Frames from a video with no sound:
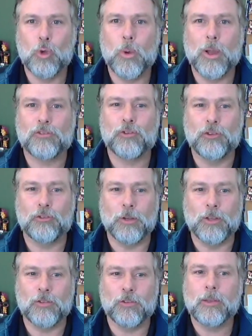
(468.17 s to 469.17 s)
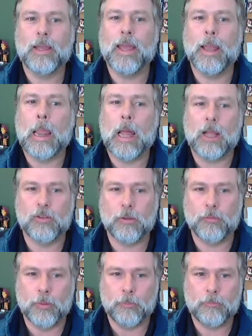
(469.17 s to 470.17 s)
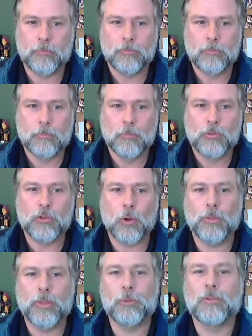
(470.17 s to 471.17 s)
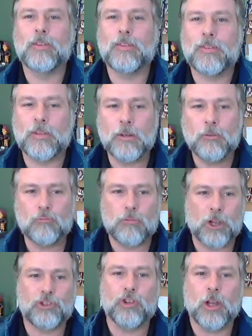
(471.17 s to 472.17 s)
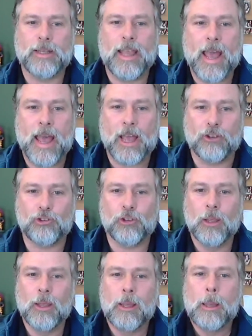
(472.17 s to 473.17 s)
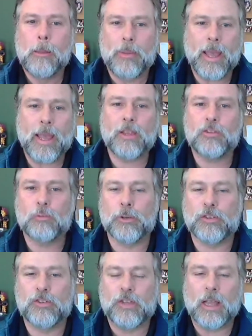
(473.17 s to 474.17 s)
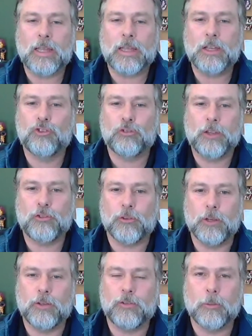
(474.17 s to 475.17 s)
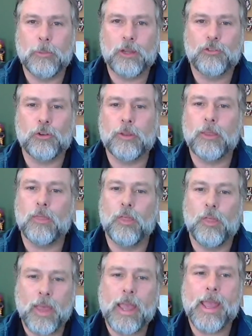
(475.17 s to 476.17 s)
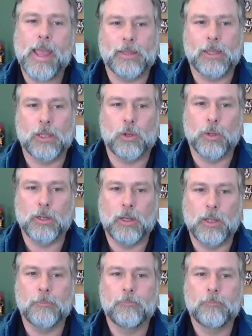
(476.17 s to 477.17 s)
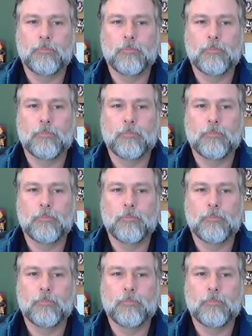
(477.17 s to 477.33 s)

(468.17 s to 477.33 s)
US treasuries, and lots of them. So there was this sudden rush on cash. Banks were selling treasuries to make sure that they had liquidity.